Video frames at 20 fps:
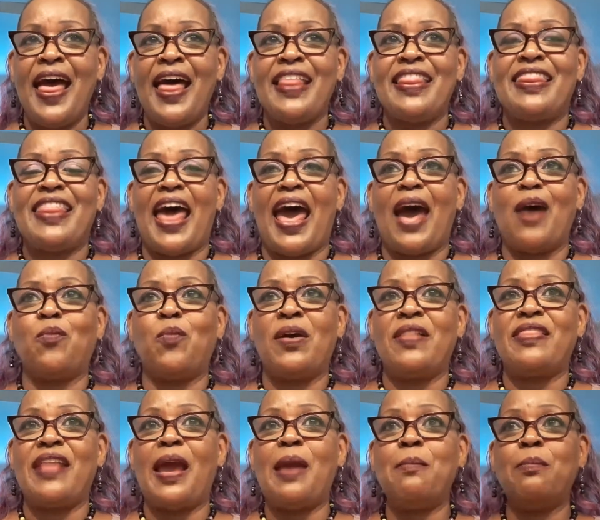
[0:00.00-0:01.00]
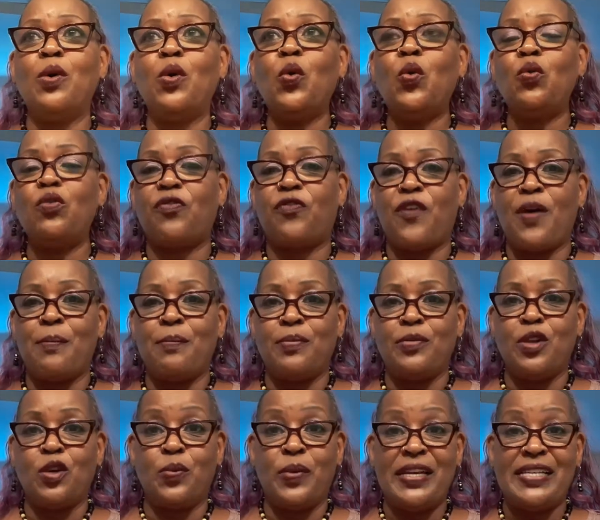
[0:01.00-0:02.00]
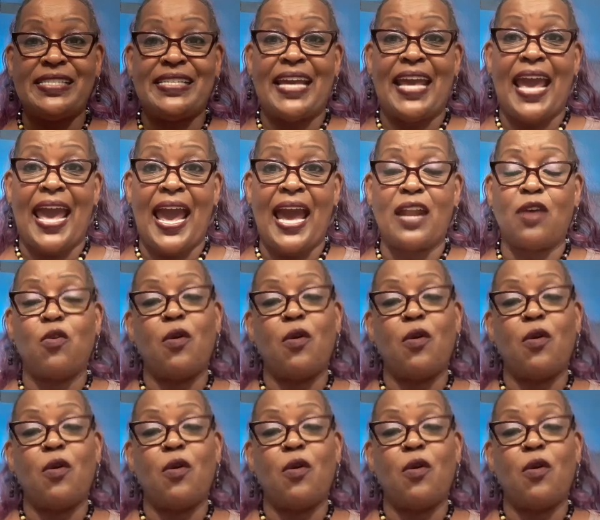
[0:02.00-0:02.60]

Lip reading: that when they moved from Louisiana,